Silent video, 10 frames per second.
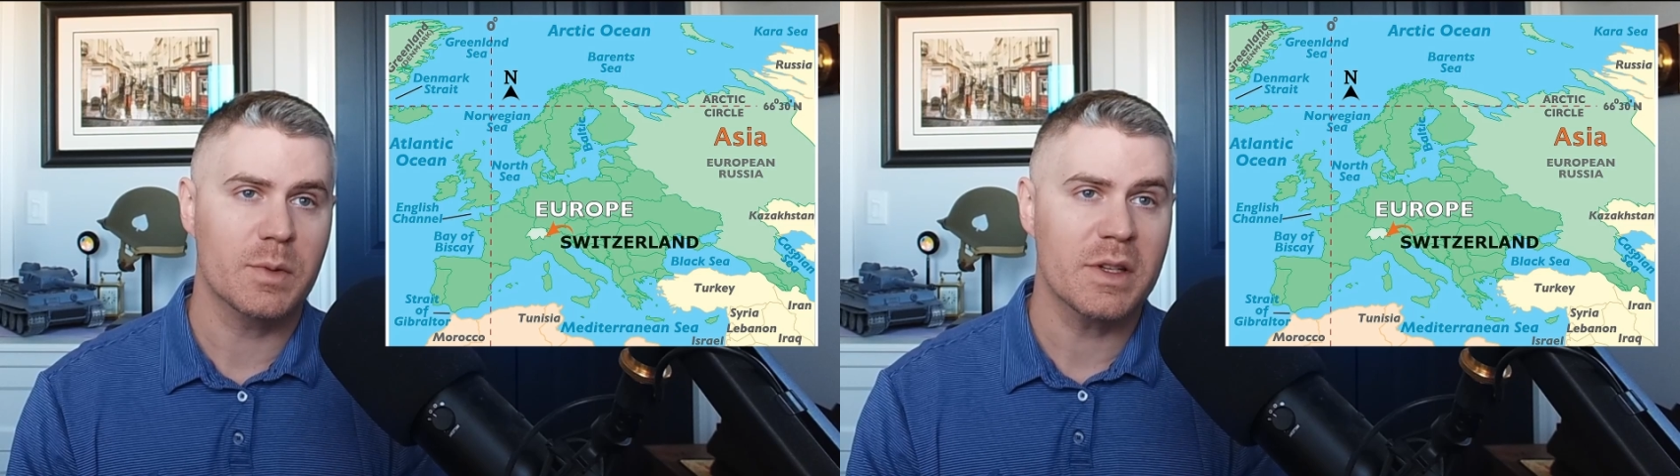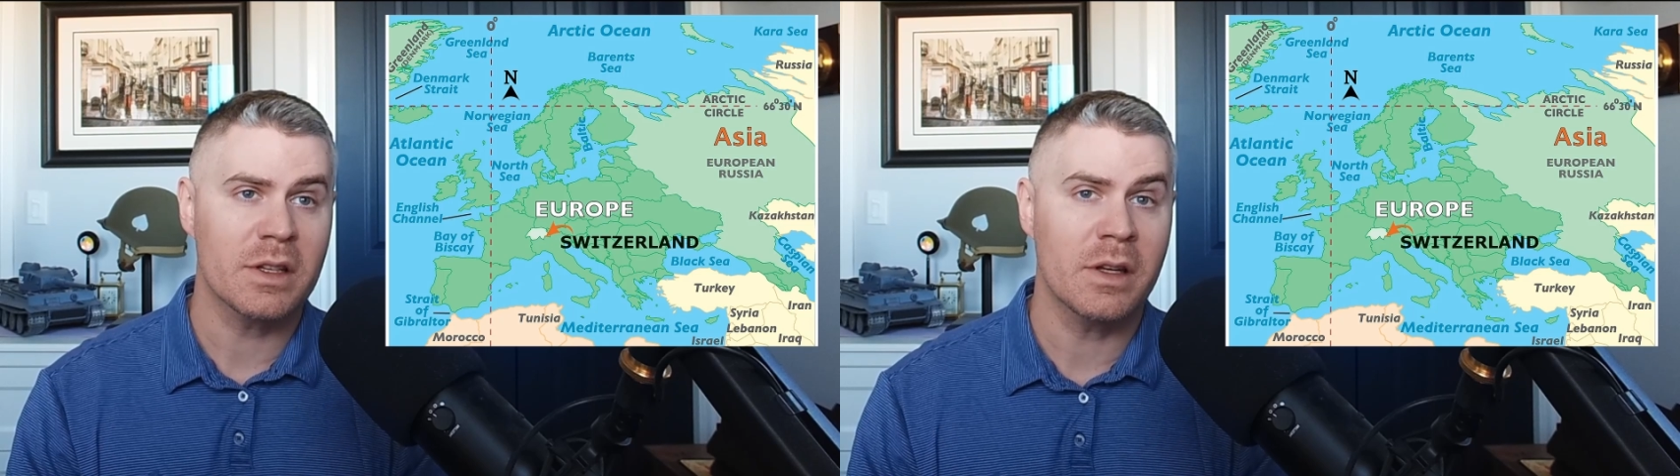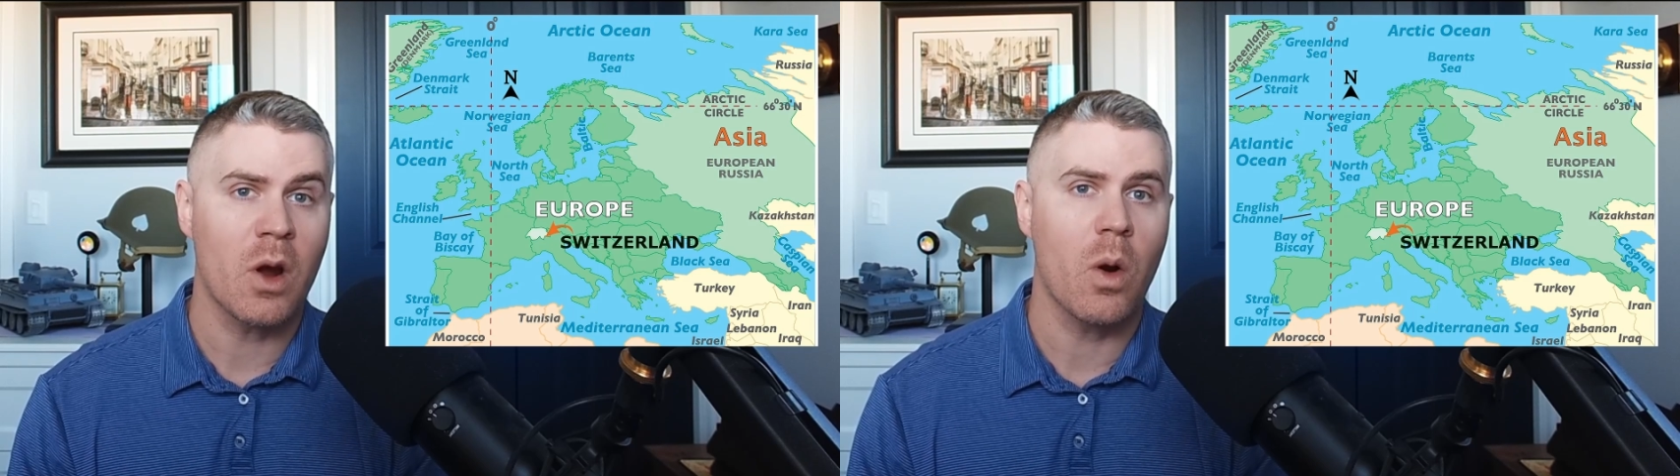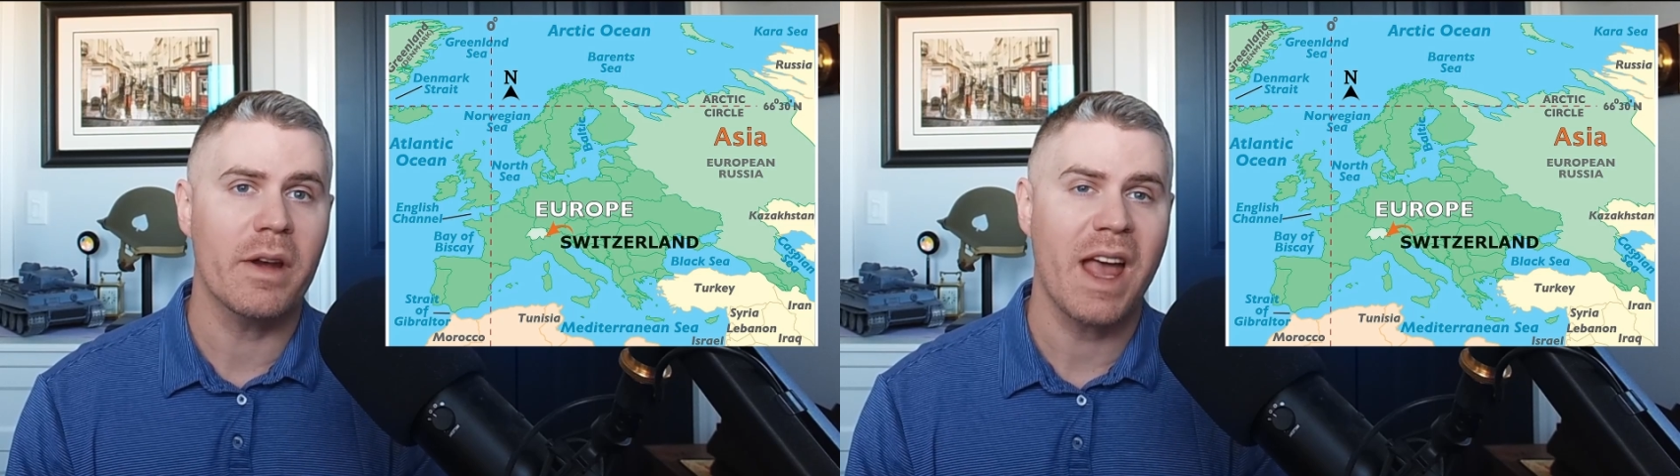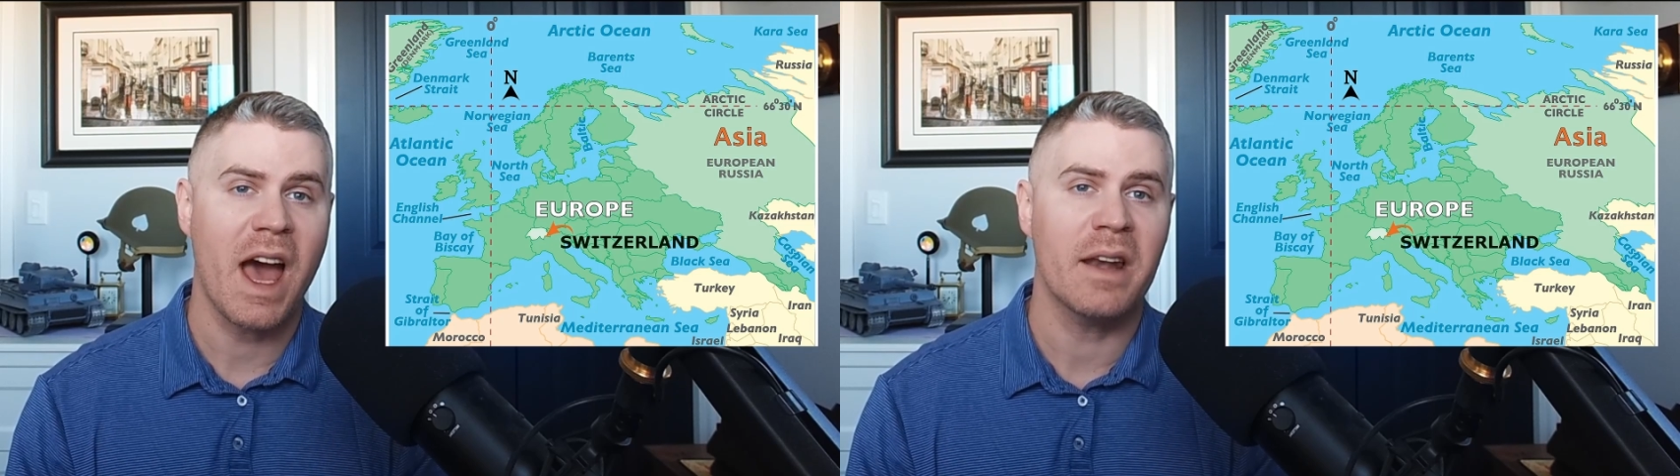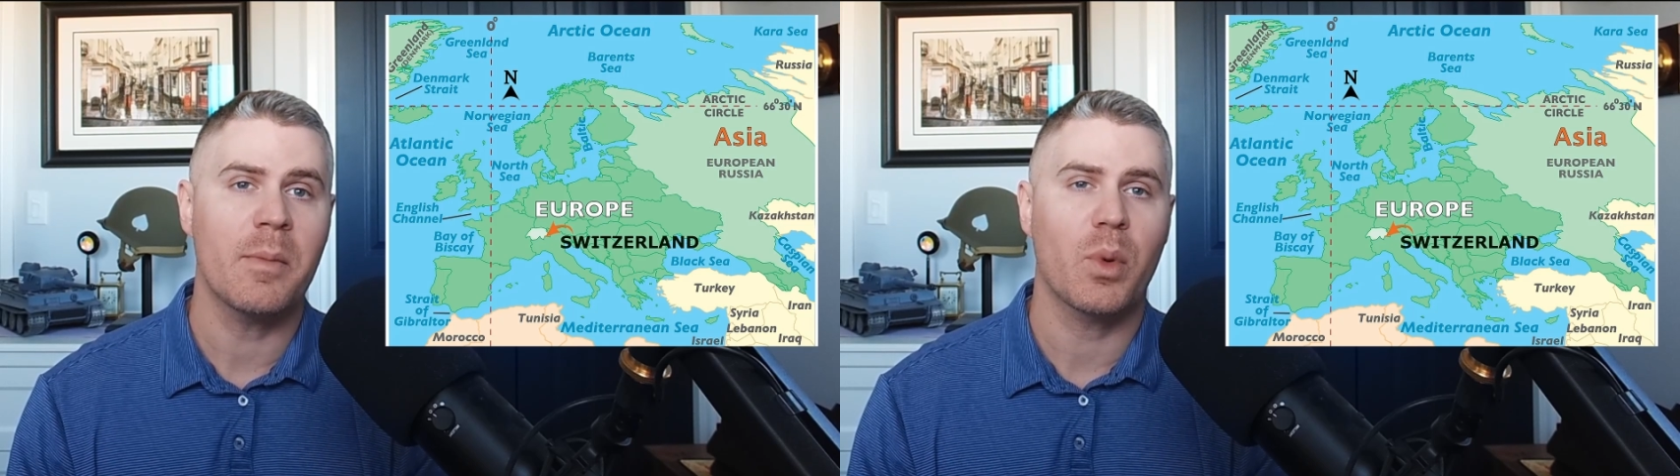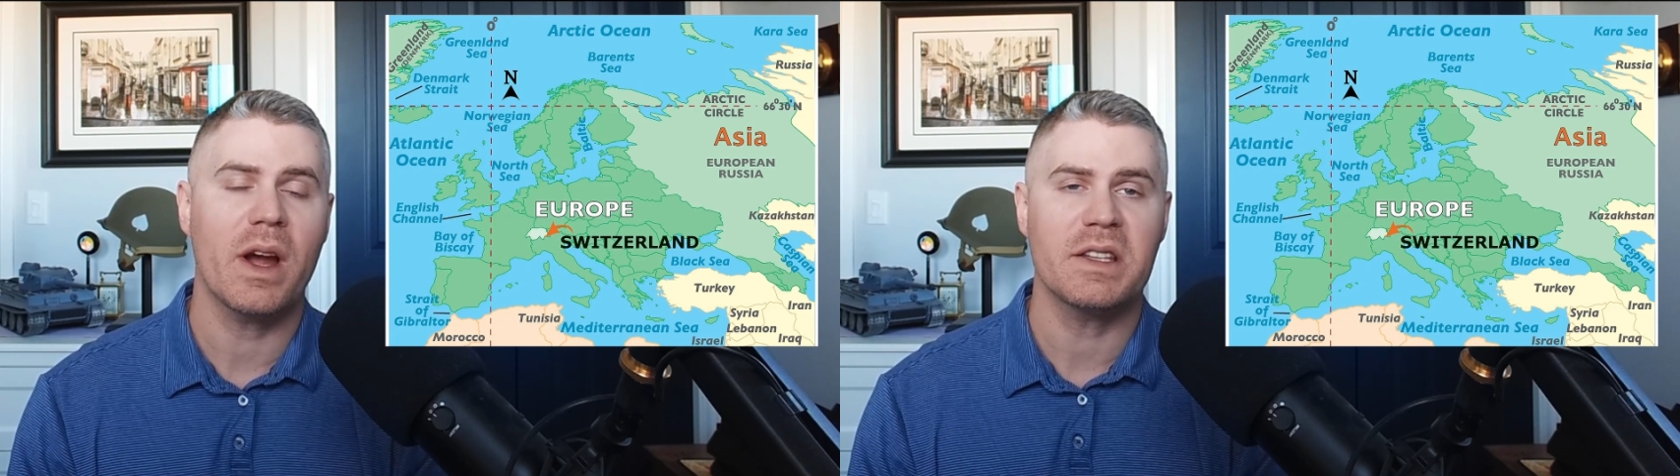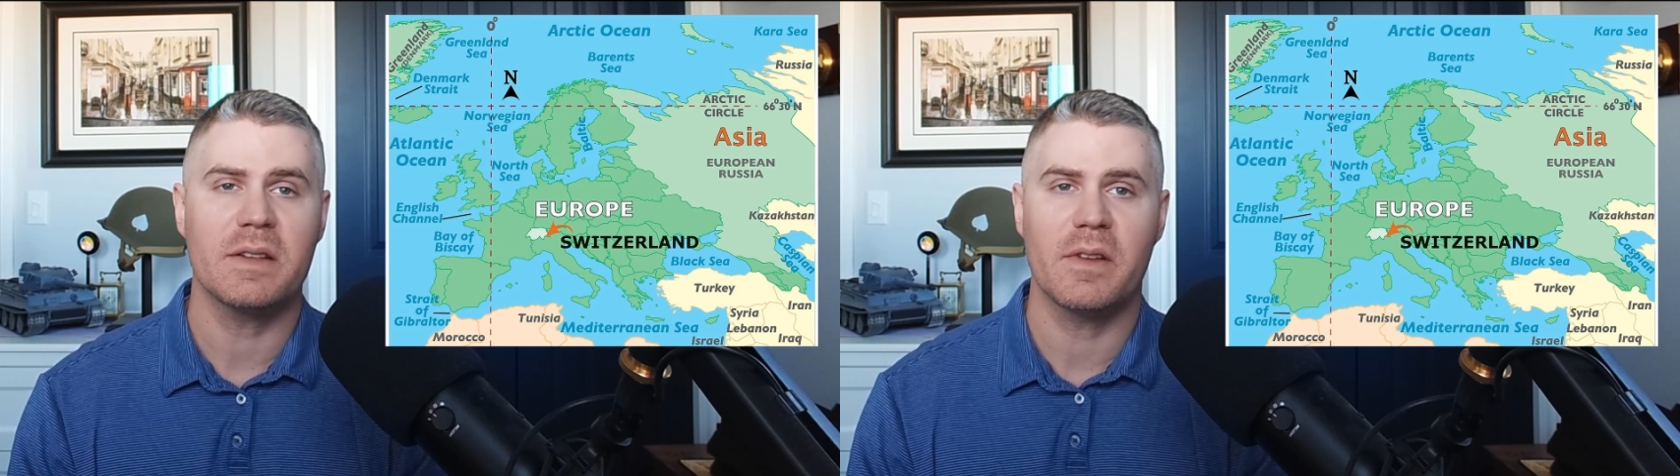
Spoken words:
Switzerland already had an impressive